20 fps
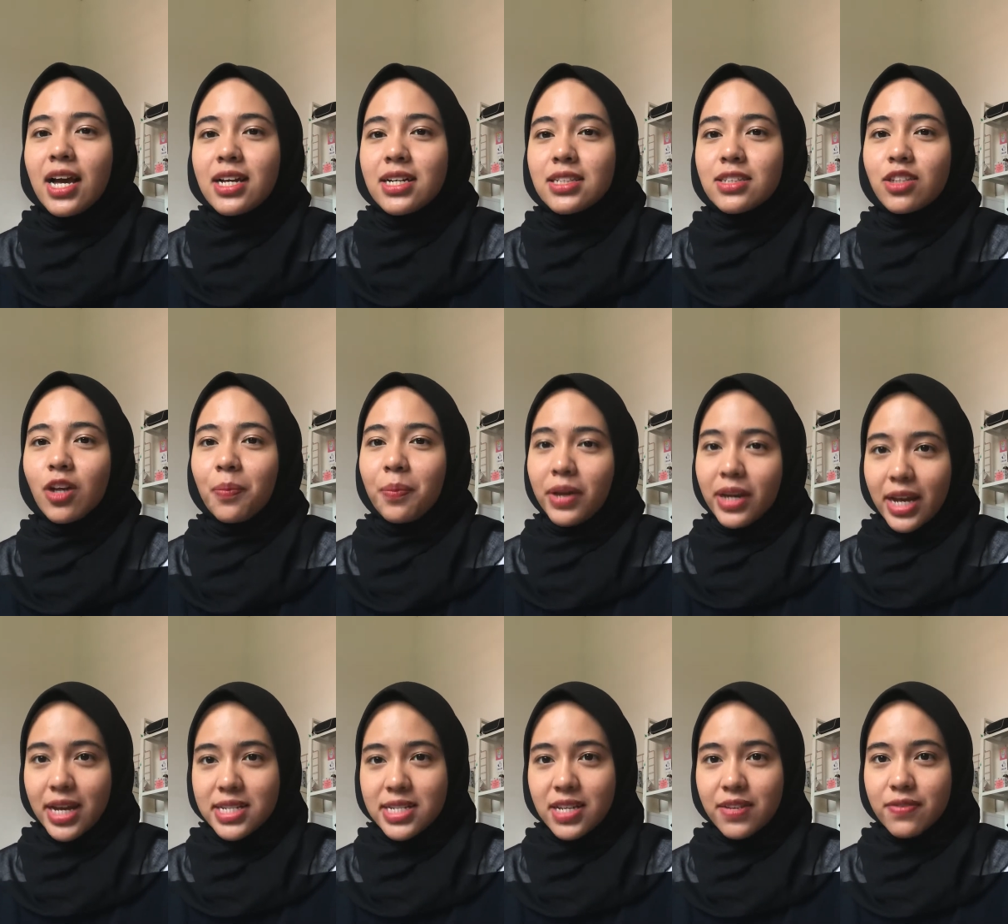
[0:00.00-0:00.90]
The topic that
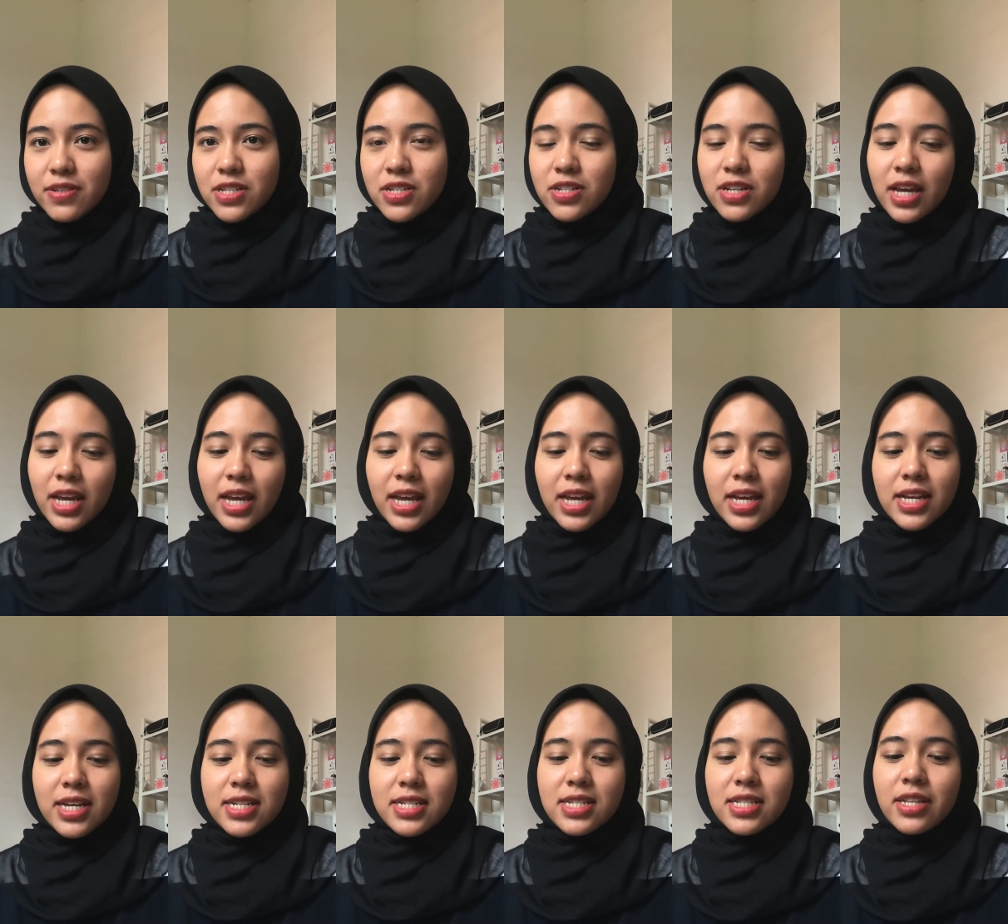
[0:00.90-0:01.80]
is given today
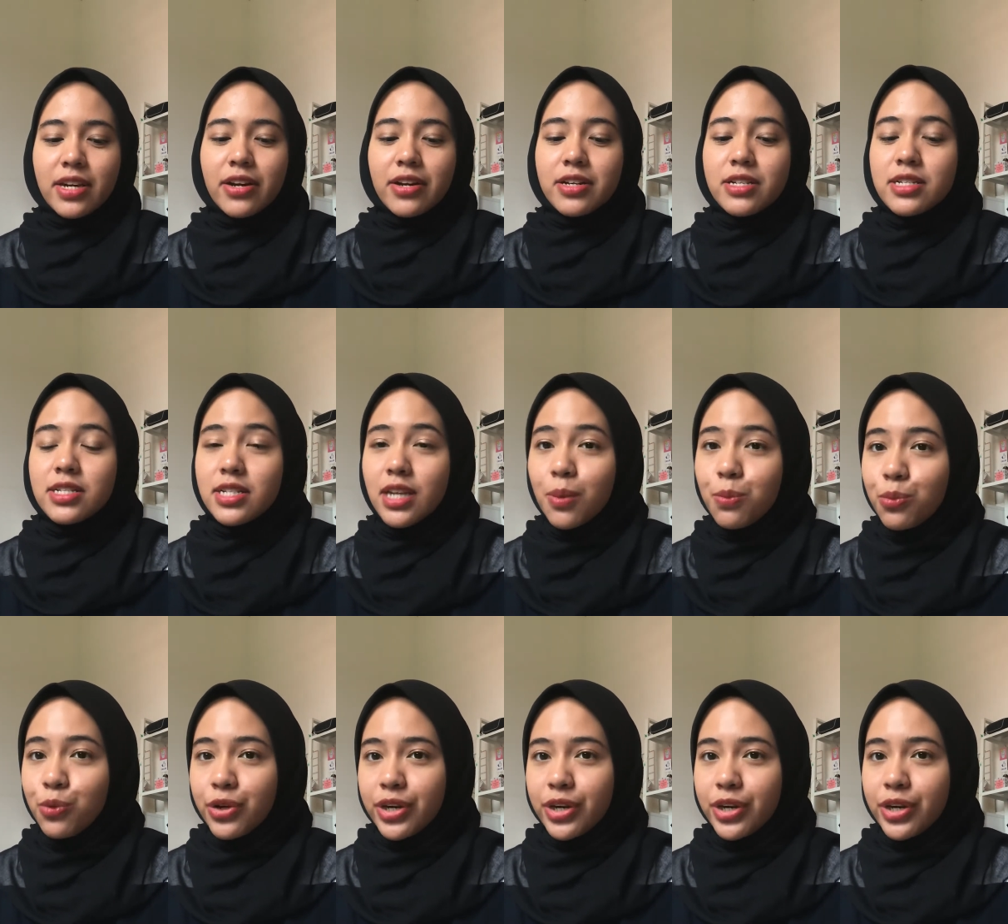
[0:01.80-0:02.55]
is there are some